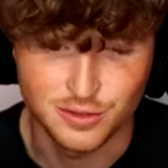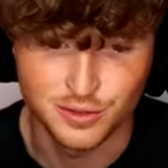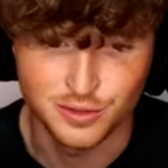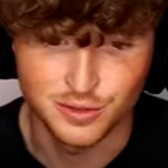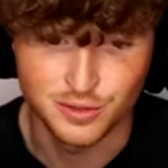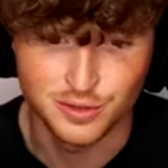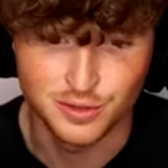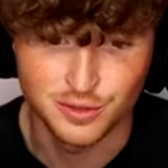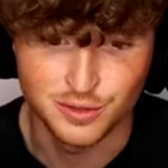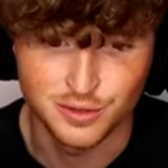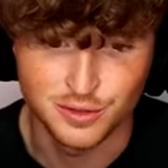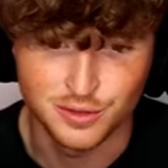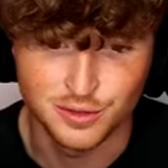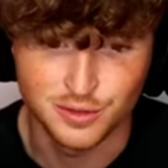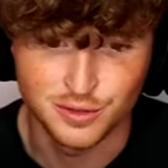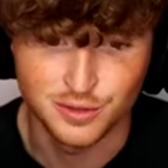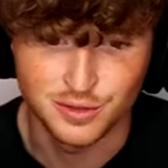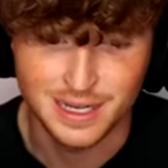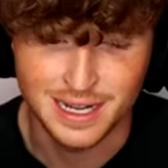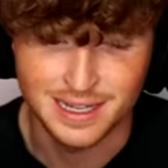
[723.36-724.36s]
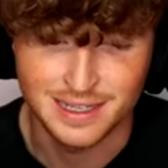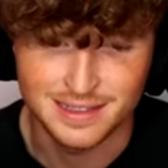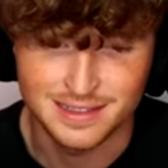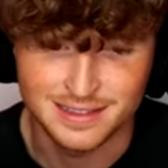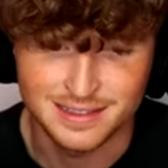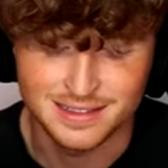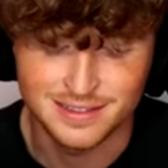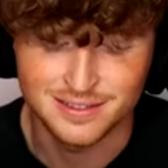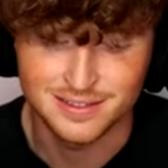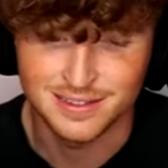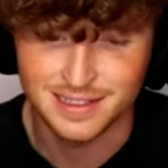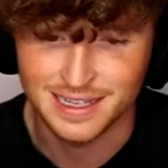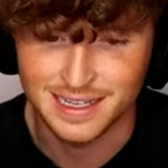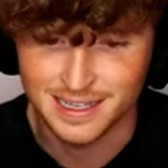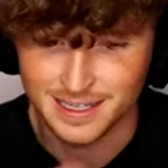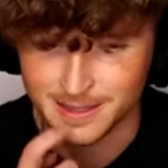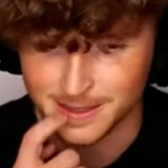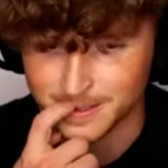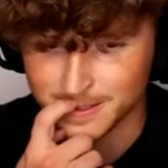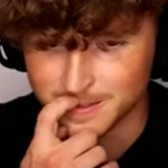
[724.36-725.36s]
Oh, I do
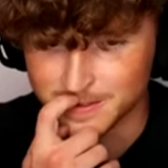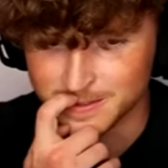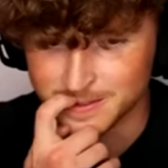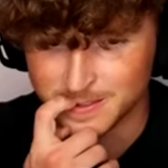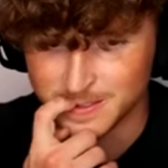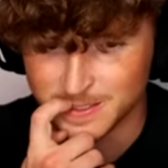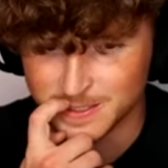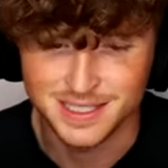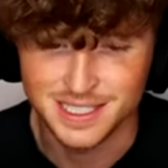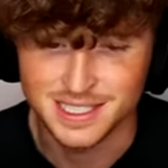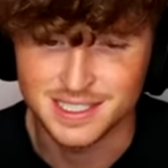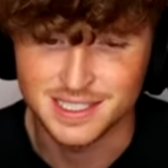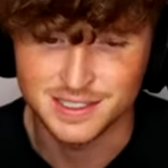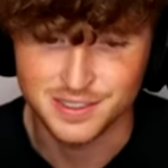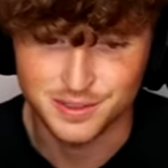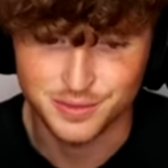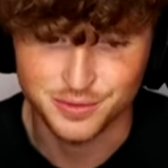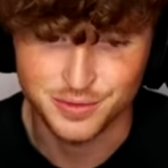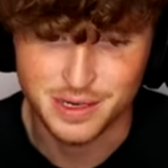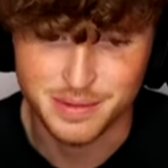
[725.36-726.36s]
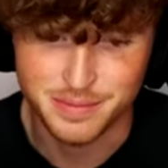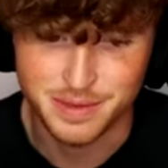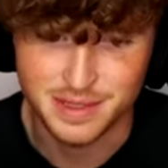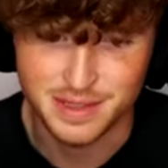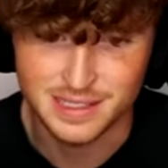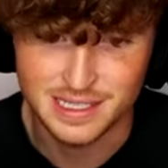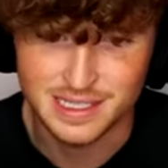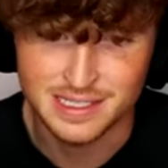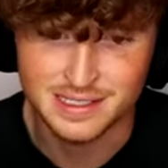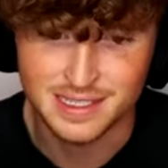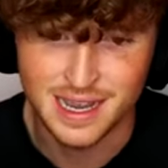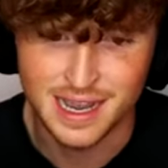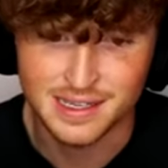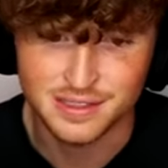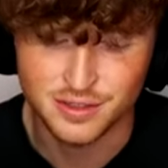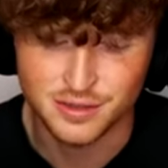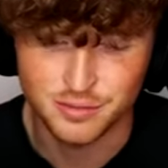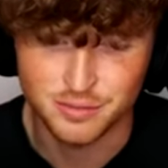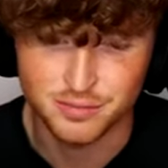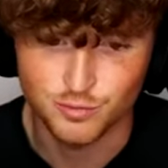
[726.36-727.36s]
like this. This is creepy. These
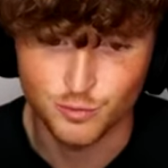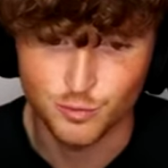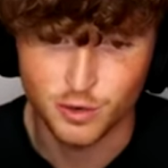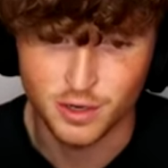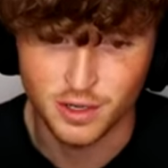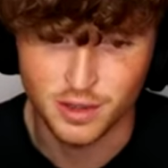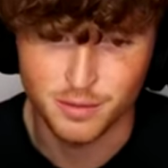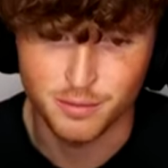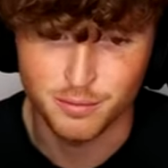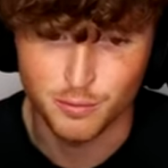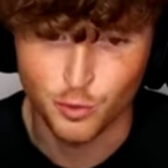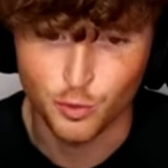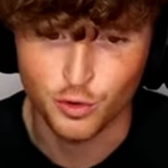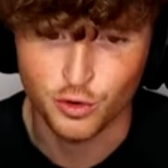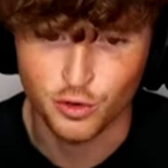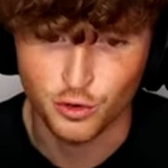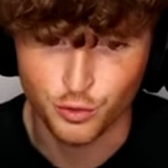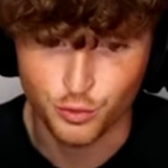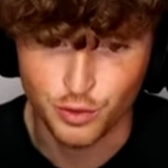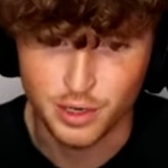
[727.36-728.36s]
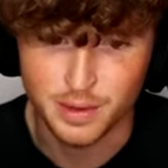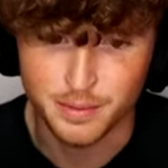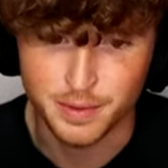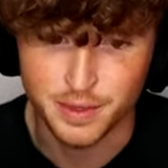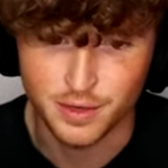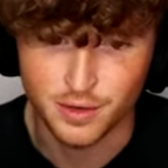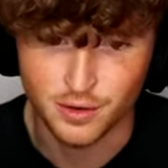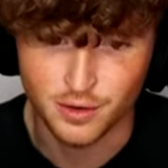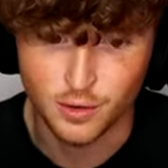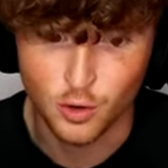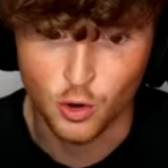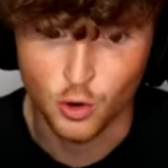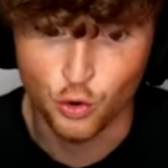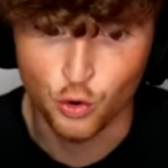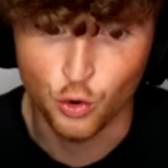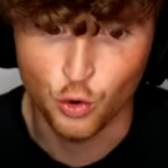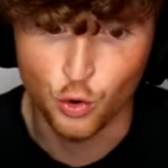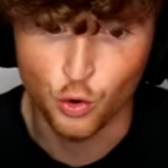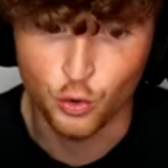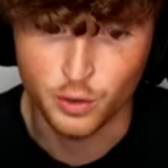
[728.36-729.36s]
guys are one of the more creepier.
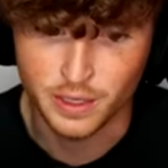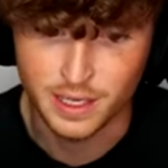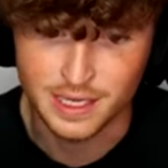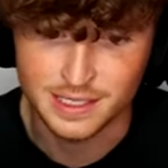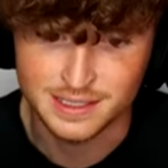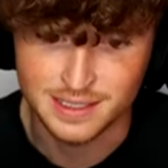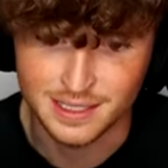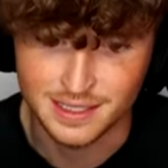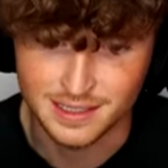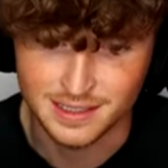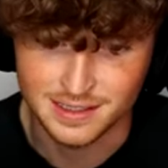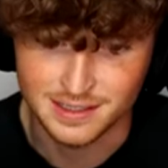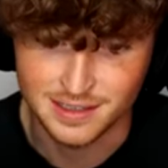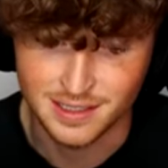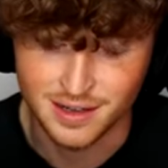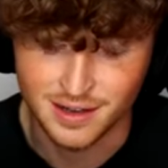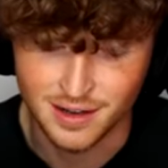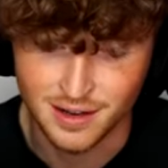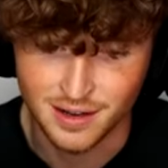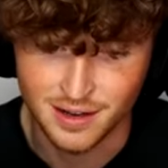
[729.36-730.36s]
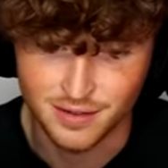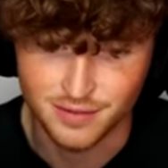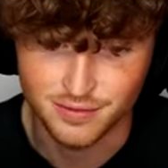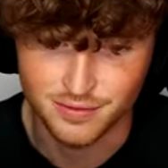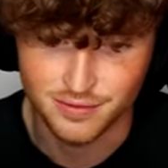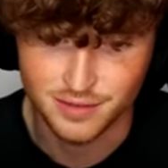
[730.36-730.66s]
Oh, okay. It's getting tough.